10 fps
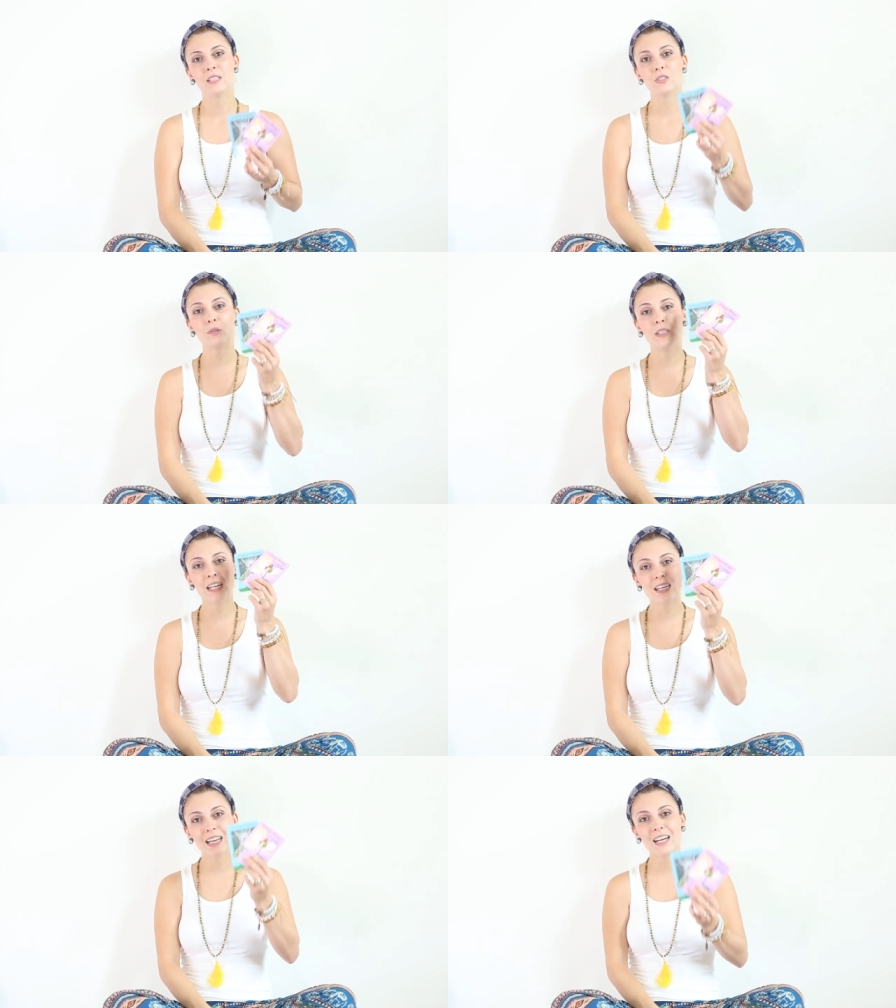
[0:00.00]
So they
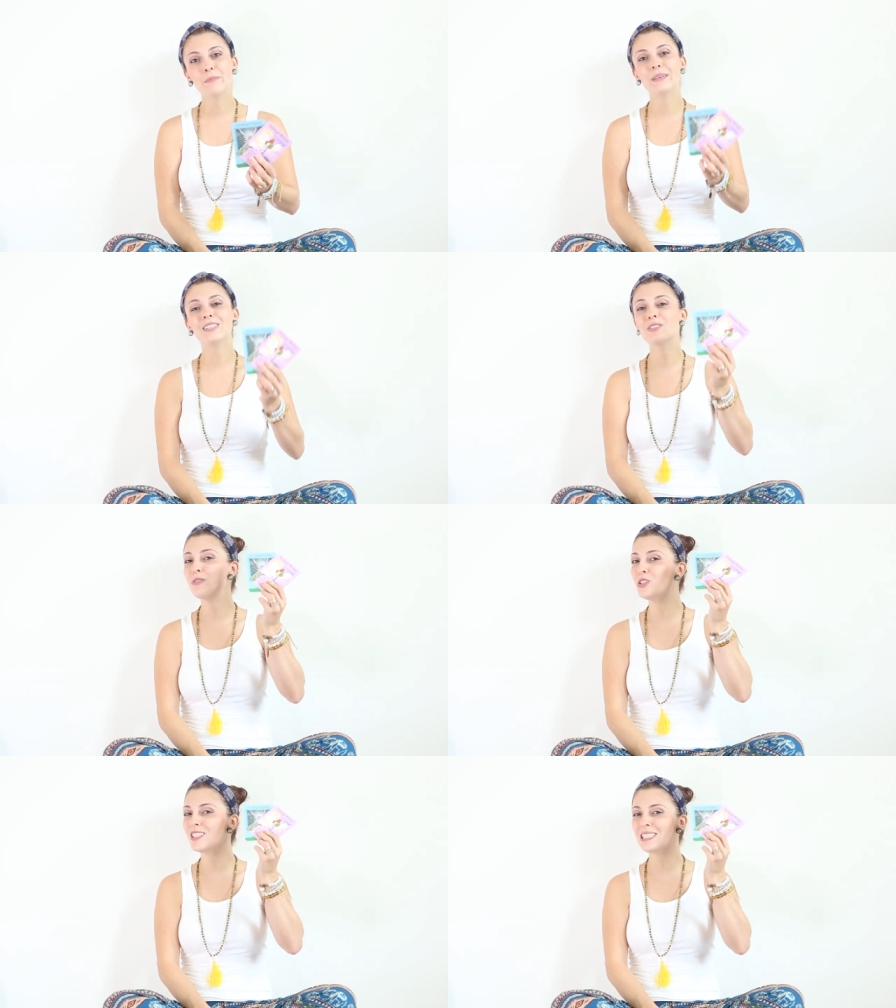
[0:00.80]
are coming to
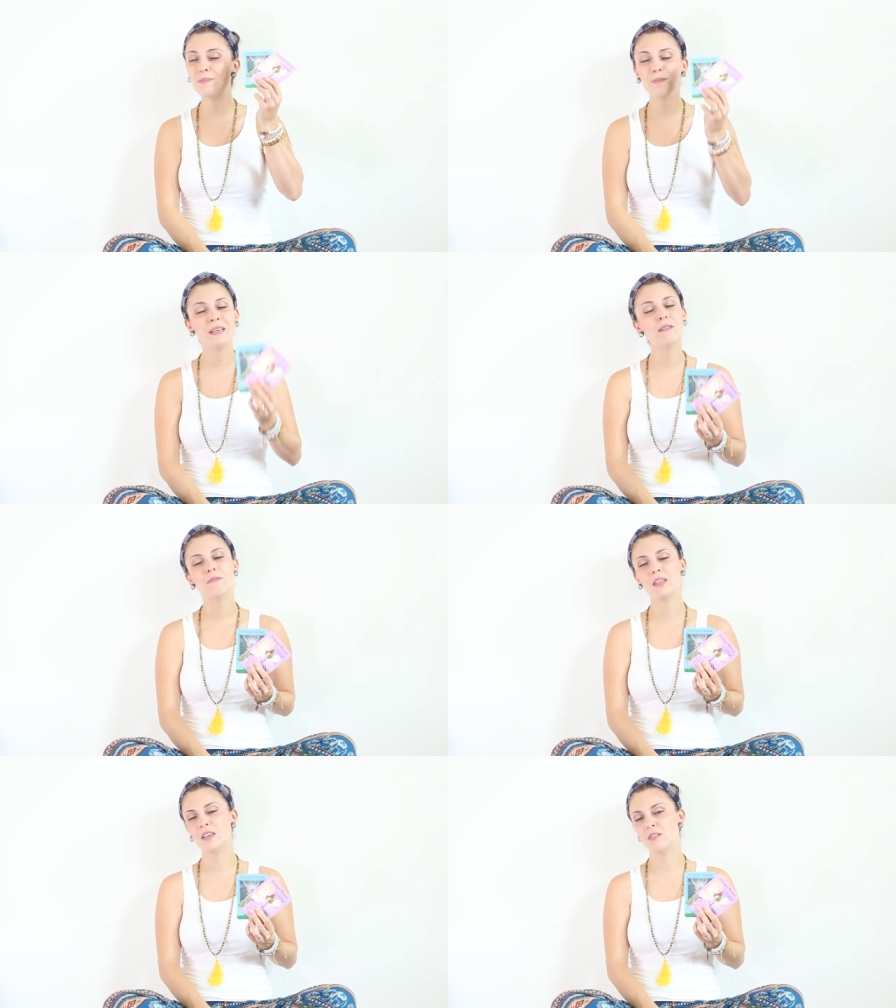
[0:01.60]
just be
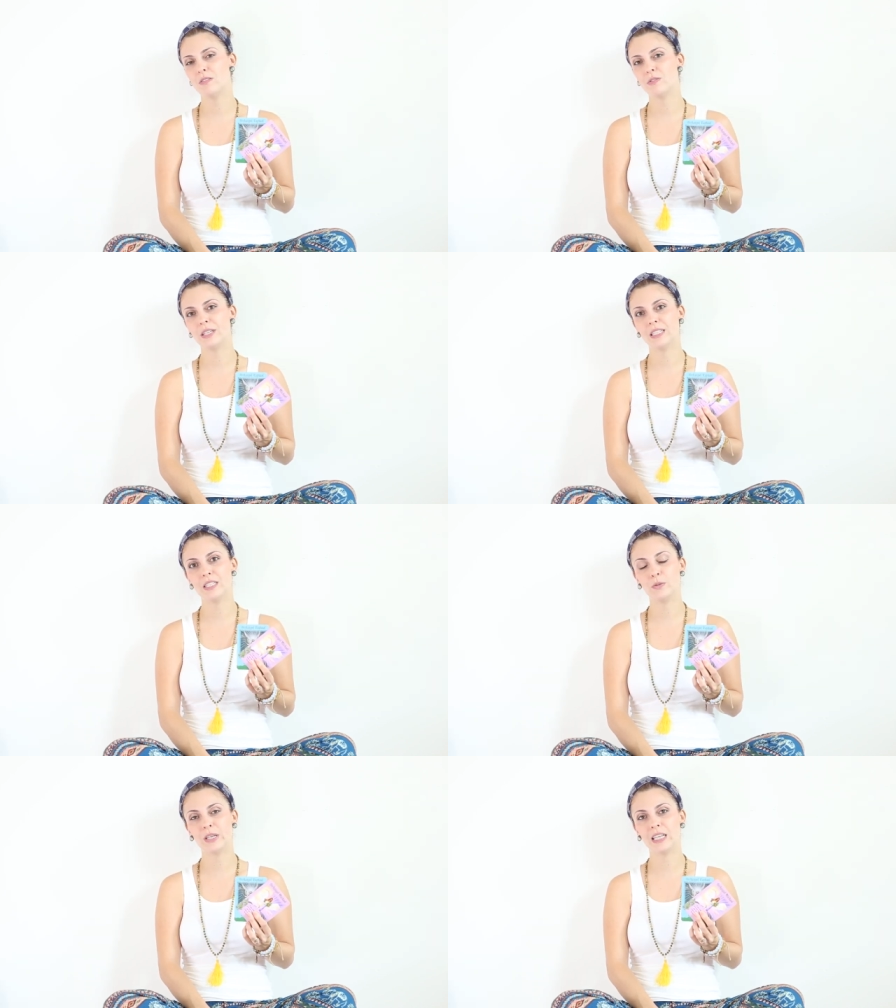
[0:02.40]
with you during
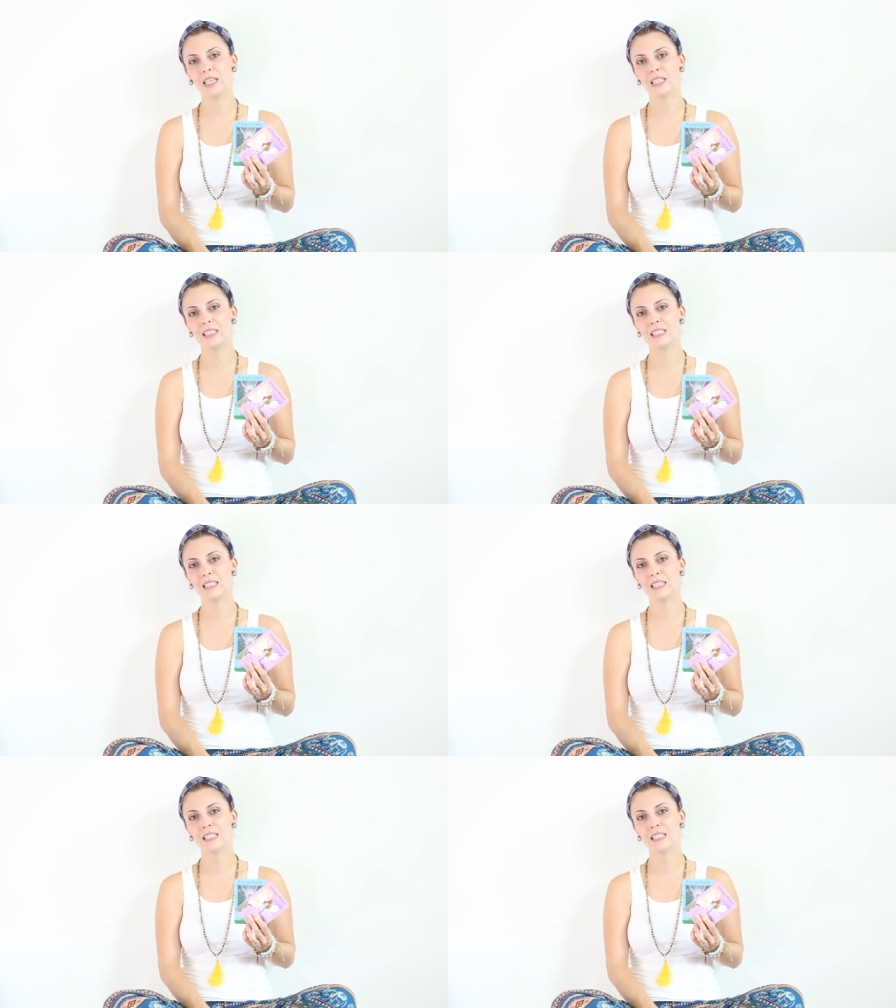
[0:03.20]
this weekend.